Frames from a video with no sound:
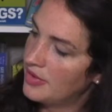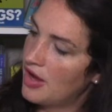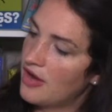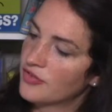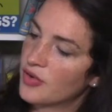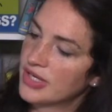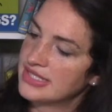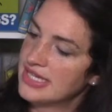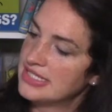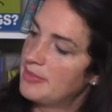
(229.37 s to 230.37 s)
Of course,
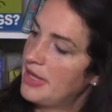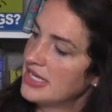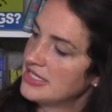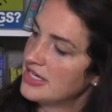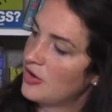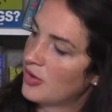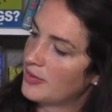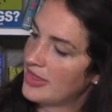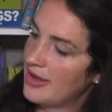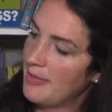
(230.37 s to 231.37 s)
independent or
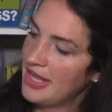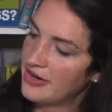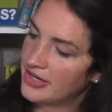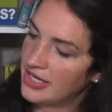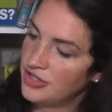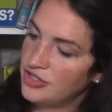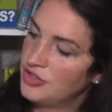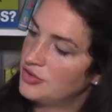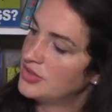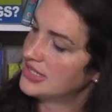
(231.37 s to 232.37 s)
with a parent,
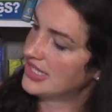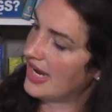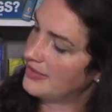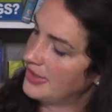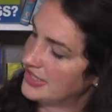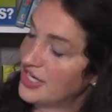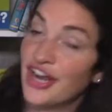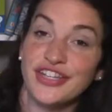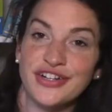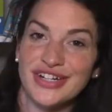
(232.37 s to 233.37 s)
you decide based
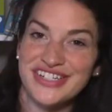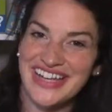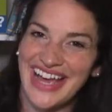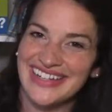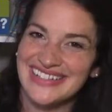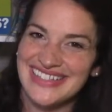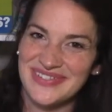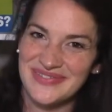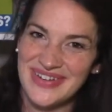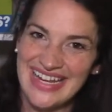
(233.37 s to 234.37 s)
on your child's
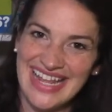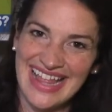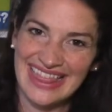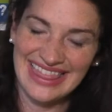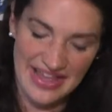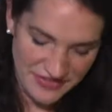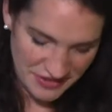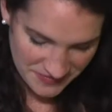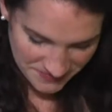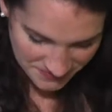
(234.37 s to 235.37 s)
reading
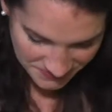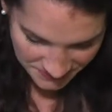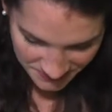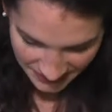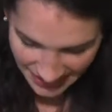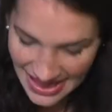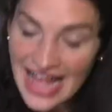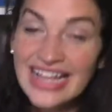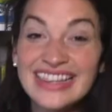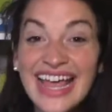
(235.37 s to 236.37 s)
level.
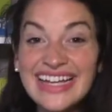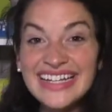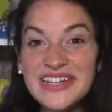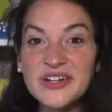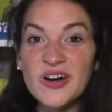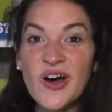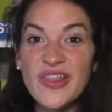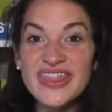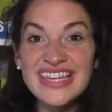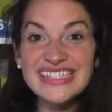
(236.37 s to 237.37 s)
Lightning Girl.
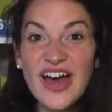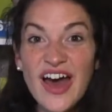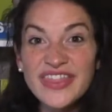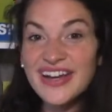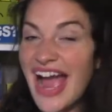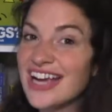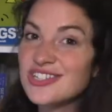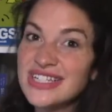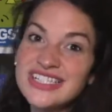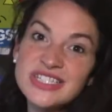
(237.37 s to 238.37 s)
This author
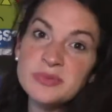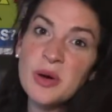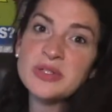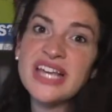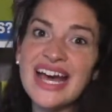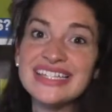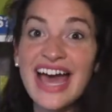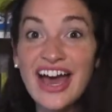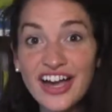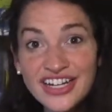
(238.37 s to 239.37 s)
actually just spoke to us at our